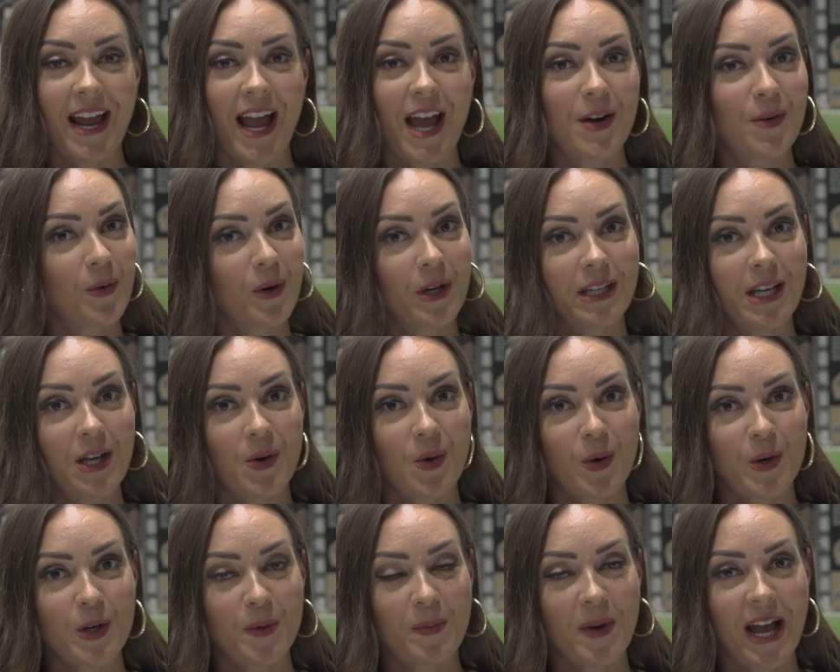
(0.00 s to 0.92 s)
And rookie
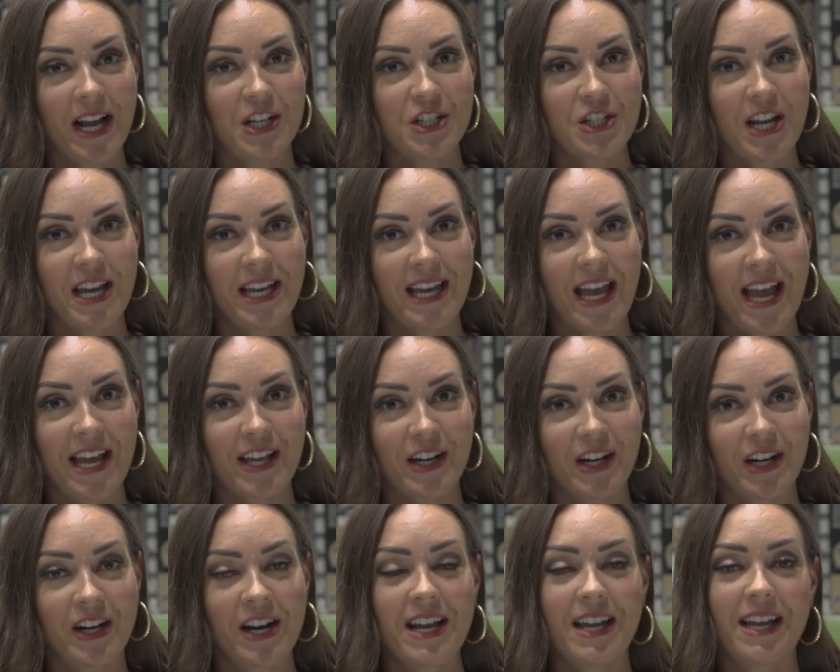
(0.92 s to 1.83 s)
quarterback Jake
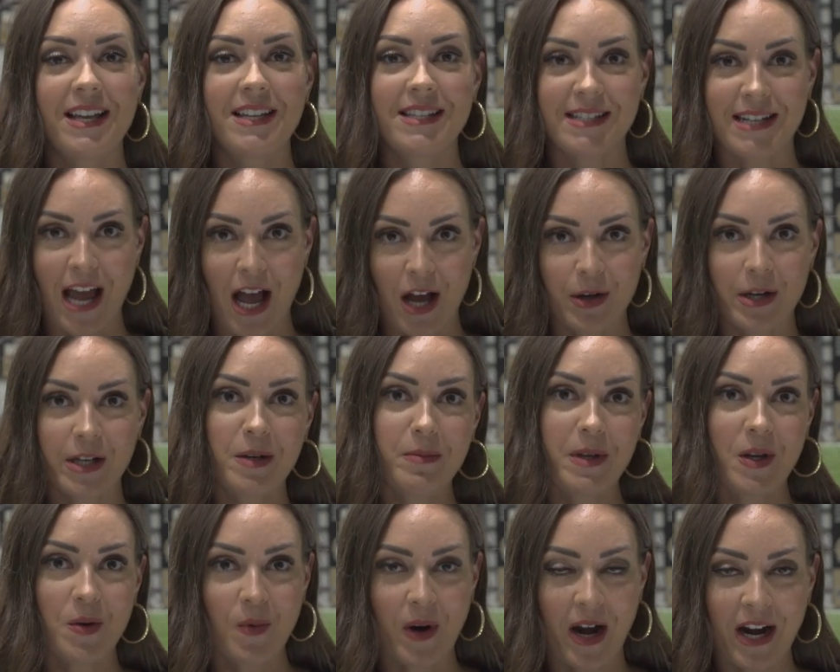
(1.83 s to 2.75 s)
Haner is now going to
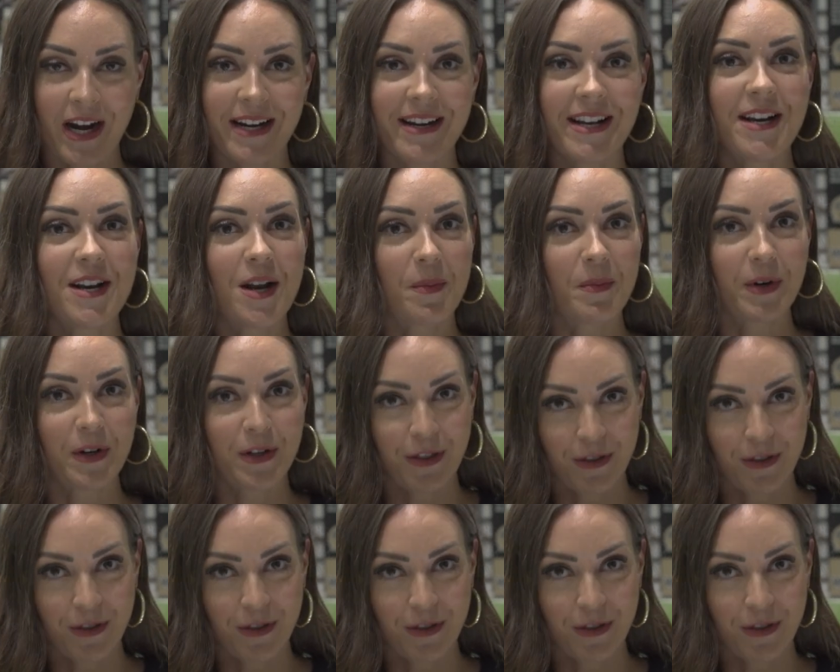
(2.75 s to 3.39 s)
be wearing number